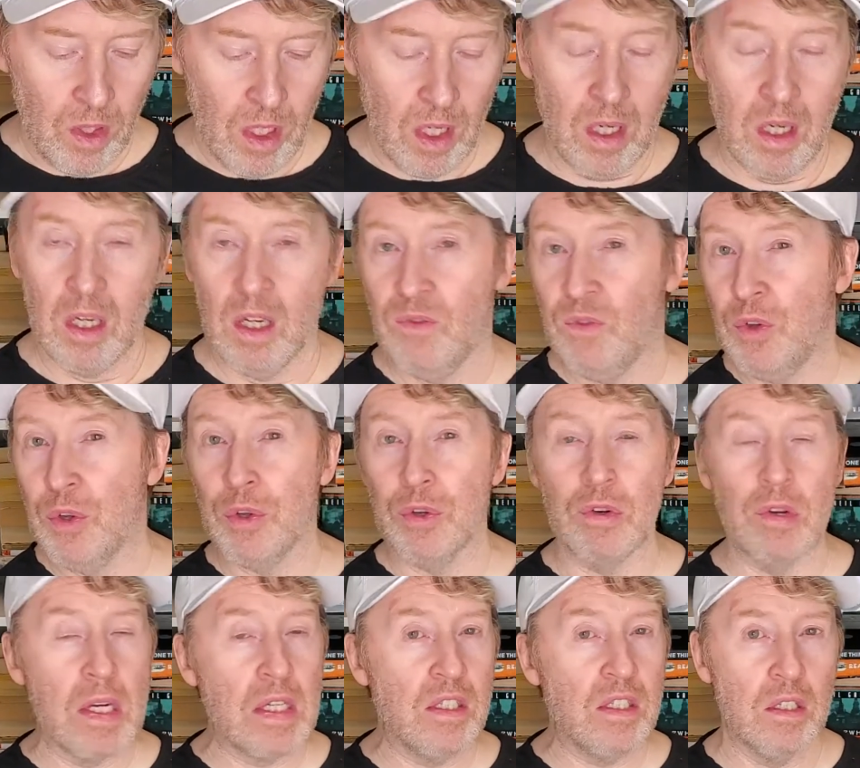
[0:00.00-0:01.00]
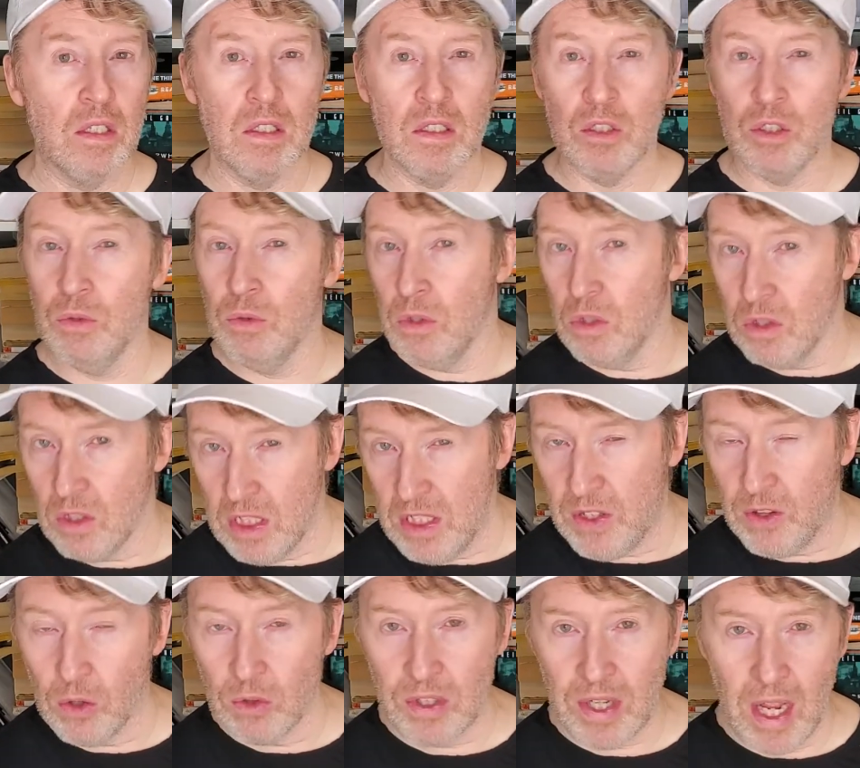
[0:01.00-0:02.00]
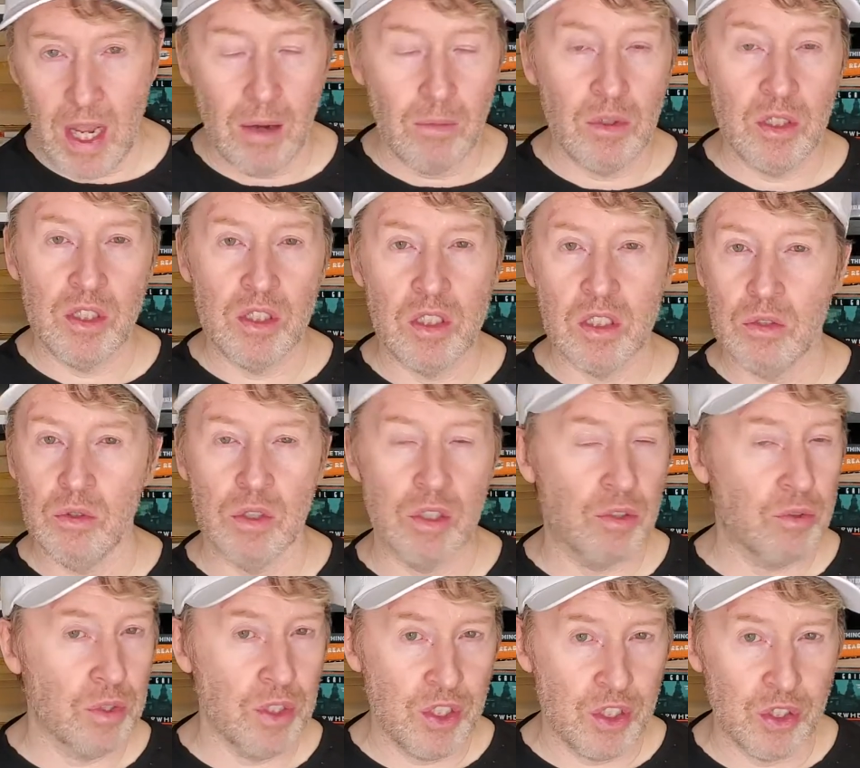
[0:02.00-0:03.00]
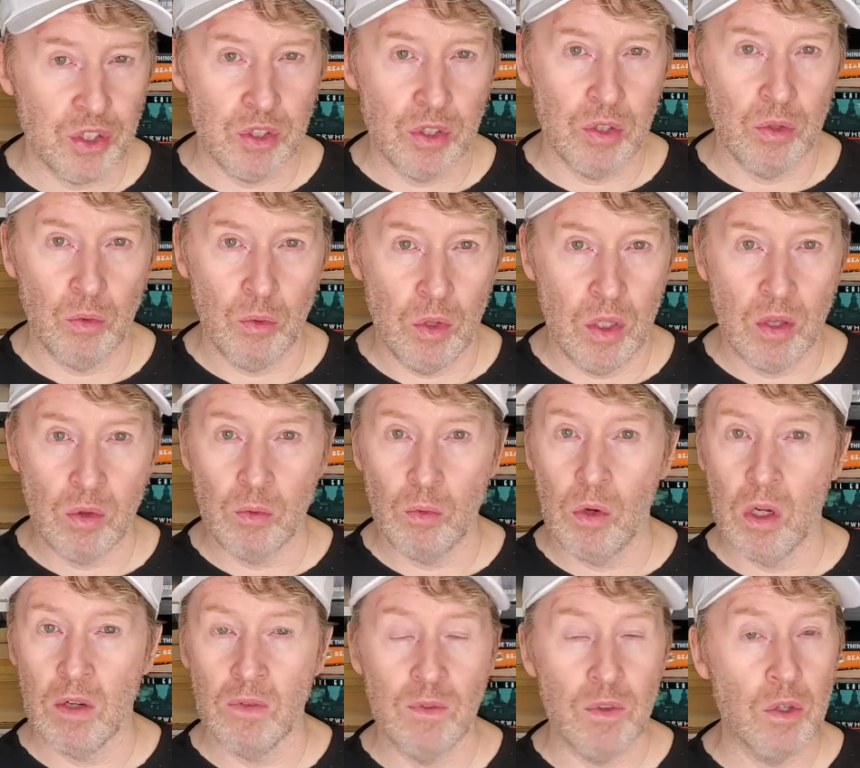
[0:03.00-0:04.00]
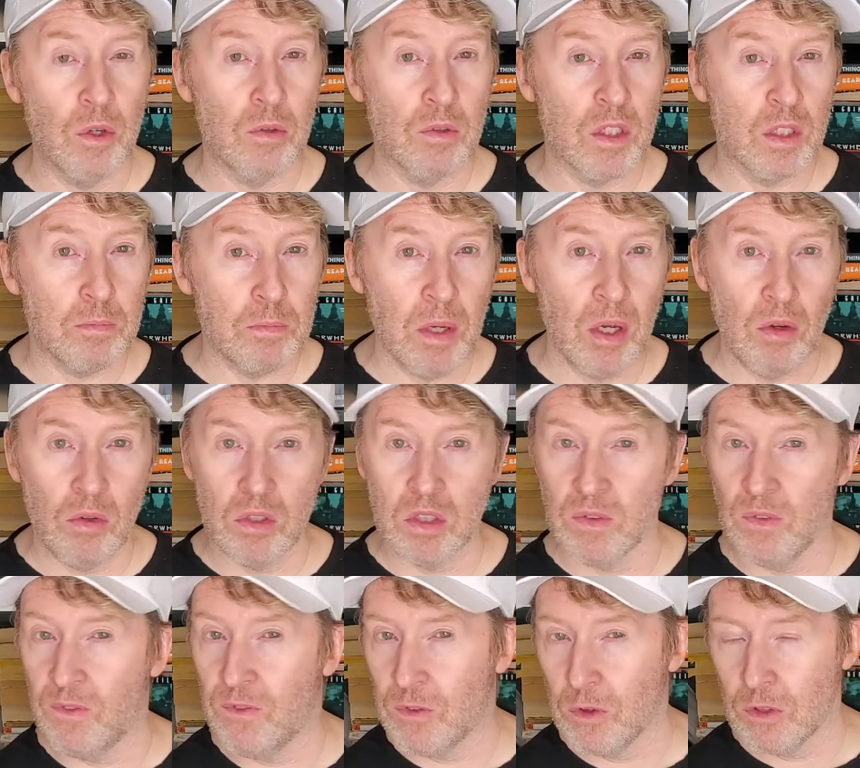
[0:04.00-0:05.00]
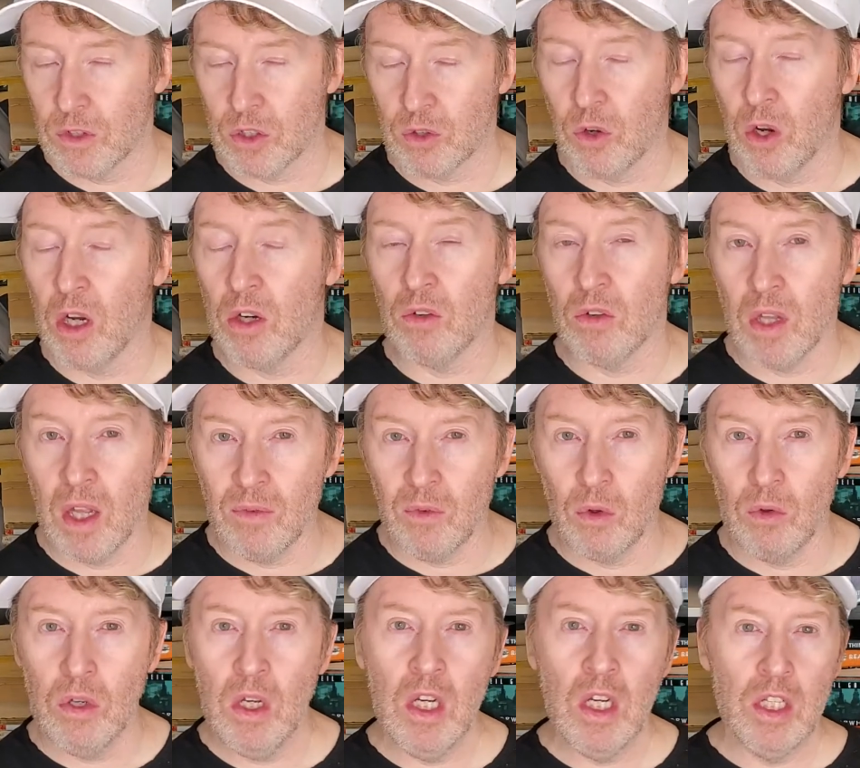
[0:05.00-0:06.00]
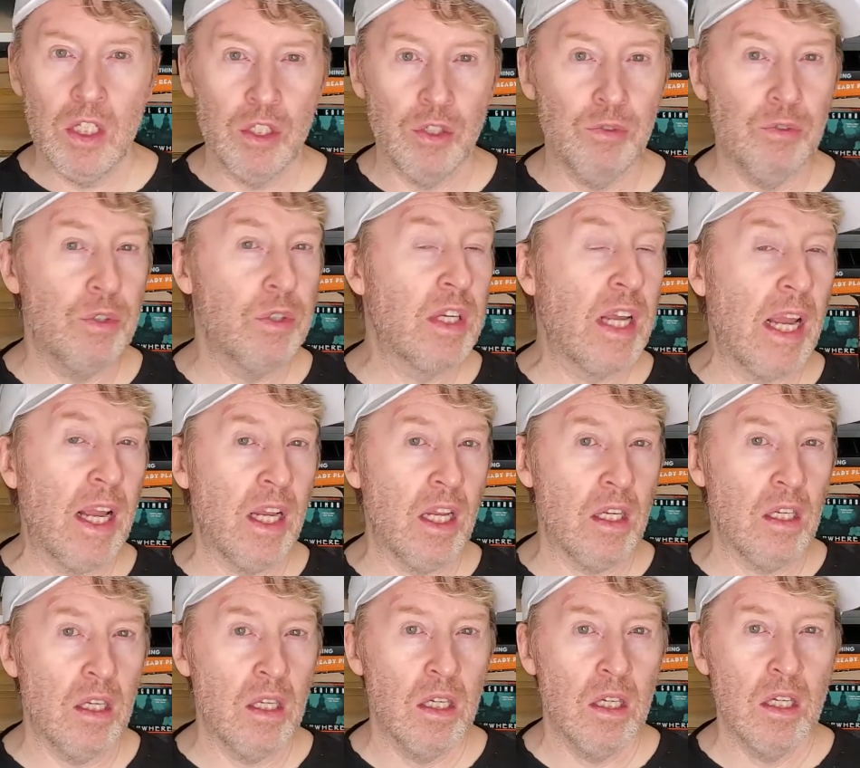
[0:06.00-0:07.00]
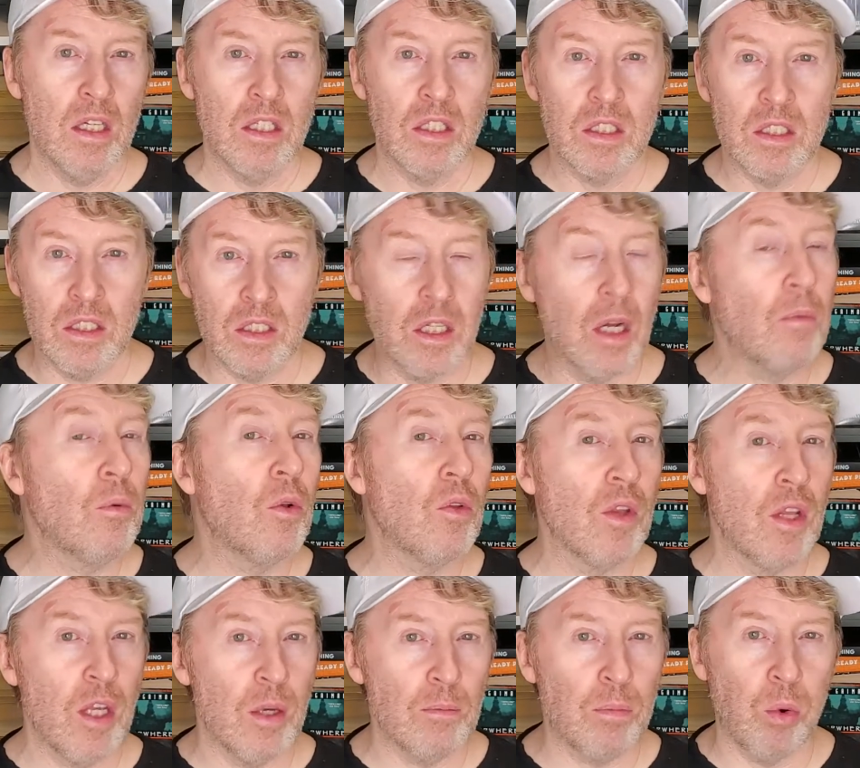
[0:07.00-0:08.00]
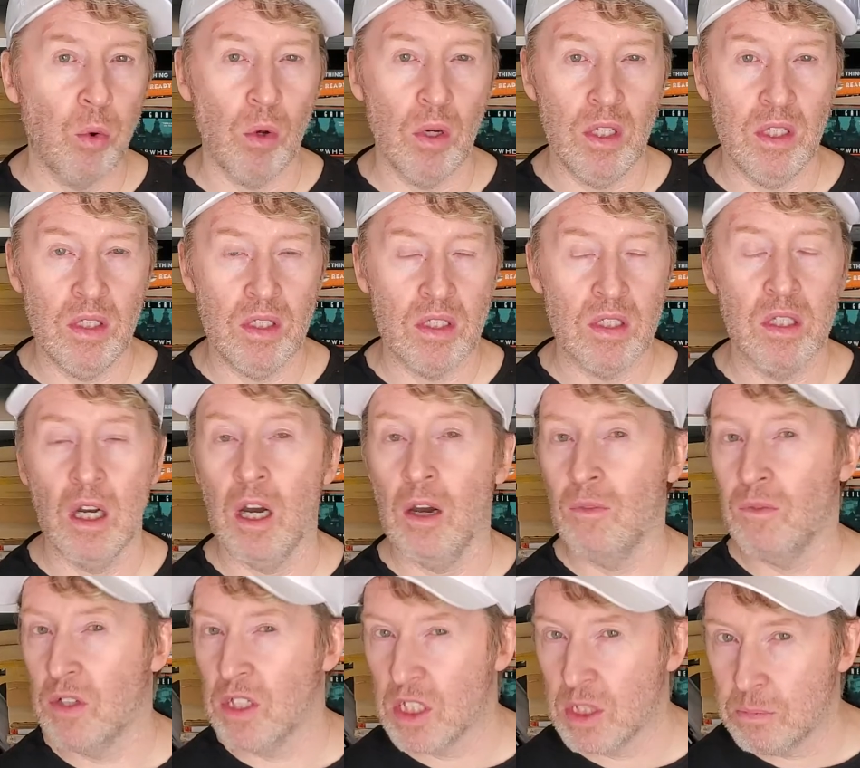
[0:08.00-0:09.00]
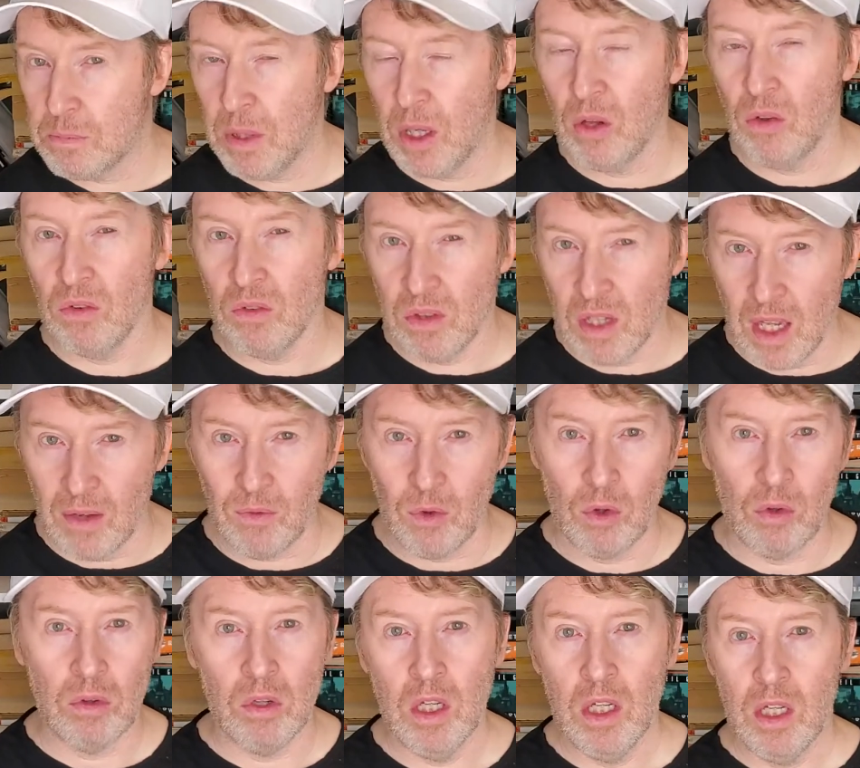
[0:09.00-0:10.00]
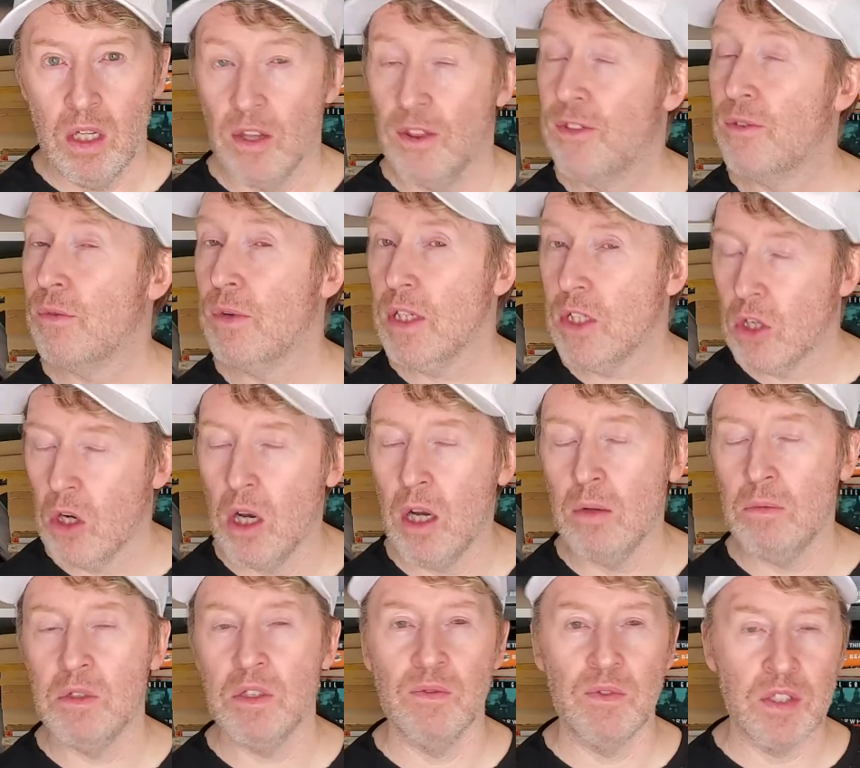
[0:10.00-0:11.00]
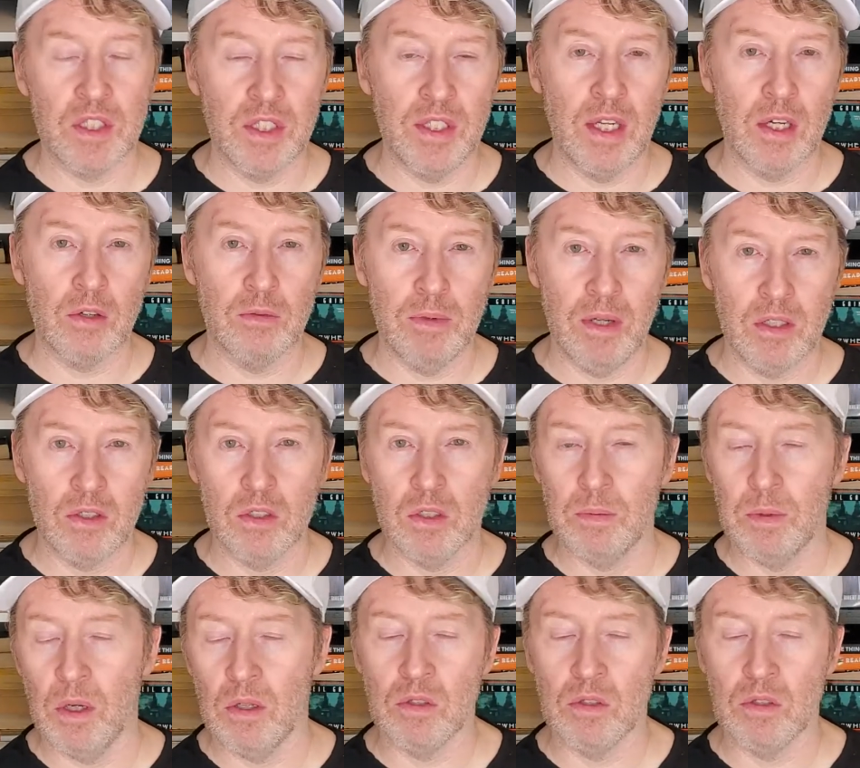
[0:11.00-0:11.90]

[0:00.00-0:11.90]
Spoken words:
If you do lethal damage to a creature with one of your spells of first or higher level, you regain double the hit points of the spell level 3 times if it's a Necromancer spell.